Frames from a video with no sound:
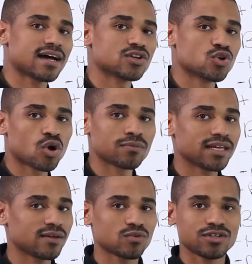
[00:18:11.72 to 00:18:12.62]

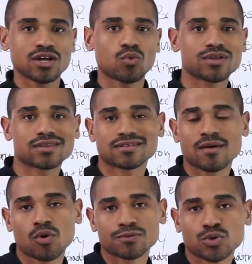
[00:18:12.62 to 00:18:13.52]
normally with
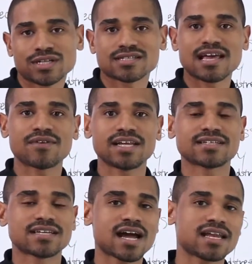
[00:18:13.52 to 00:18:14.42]
somewhere between a 70
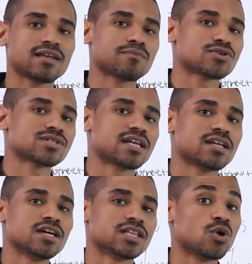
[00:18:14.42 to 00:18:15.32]
to 90%
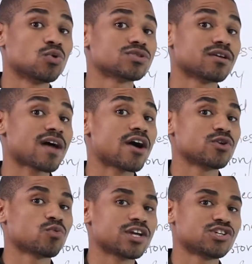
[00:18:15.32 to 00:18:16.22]
loan to value
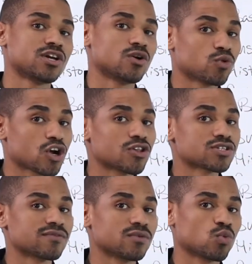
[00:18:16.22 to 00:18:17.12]
ratio, regardless
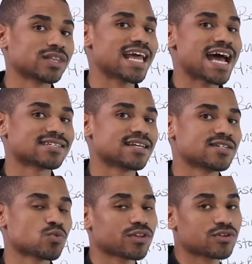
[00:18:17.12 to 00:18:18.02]
of what the asset
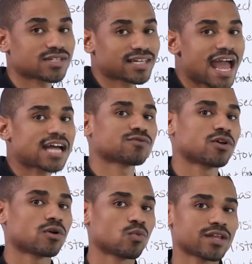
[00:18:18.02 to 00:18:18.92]
is, whether it's the cash flow
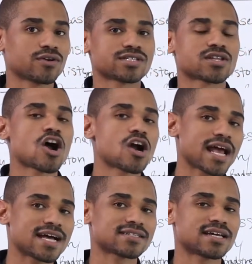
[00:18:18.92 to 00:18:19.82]
or whether it's the hard
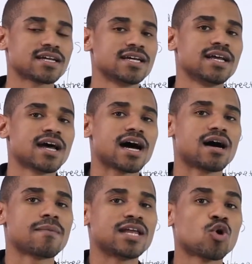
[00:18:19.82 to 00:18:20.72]
asset.
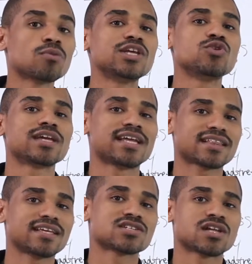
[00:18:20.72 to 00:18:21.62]
And normally you can get
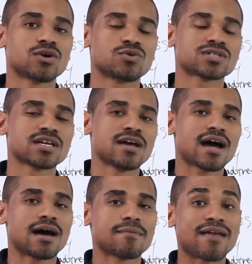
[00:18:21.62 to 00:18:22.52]
these loans
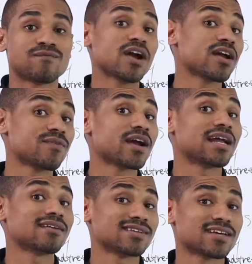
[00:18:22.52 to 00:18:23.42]
at
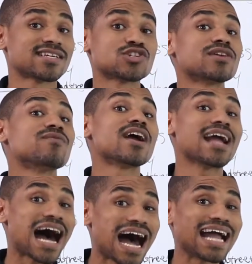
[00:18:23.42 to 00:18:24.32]
essentially very
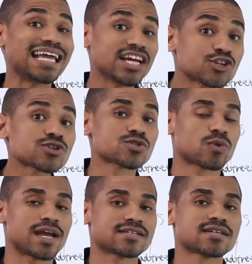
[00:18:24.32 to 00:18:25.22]
high interest
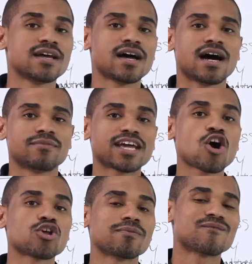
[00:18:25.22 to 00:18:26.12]
rates. They
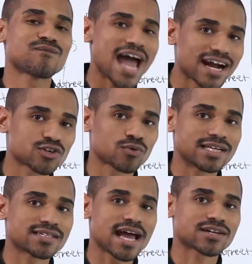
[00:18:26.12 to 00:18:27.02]
call them factor
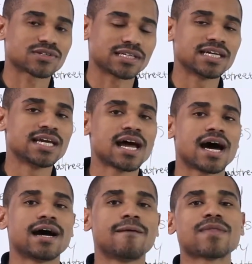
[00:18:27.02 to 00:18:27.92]
rates, actually.
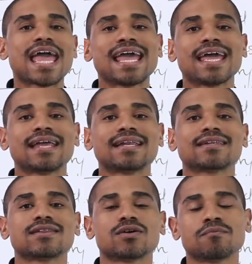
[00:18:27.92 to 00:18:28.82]
But
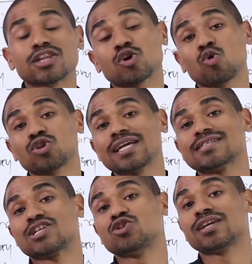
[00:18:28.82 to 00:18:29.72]
the cool thing is
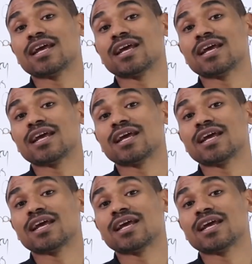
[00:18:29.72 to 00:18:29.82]
that you can